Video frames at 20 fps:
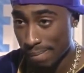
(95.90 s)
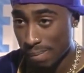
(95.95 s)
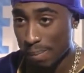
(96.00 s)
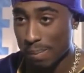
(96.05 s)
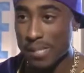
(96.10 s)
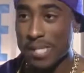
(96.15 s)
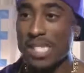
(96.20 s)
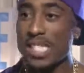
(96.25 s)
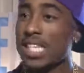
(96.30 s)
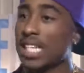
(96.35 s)

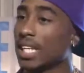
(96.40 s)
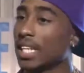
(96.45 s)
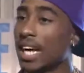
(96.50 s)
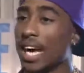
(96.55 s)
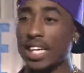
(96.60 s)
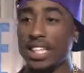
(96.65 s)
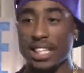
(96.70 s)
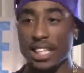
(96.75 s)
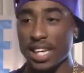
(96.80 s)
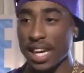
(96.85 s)
But he didn't
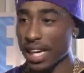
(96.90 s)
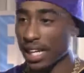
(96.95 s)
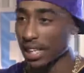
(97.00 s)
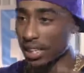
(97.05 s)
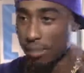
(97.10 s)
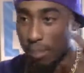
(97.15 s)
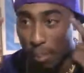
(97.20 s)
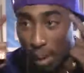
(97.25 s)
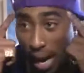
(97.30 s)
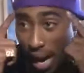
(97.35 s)
educate
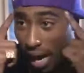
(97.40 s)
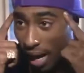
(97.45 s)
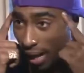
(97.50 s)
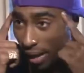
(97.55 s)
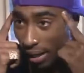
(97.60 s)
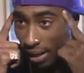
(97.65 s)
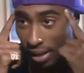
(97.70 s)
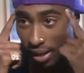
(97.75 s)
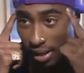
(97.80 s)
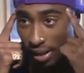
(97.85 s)
his
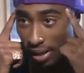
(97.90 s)
mind.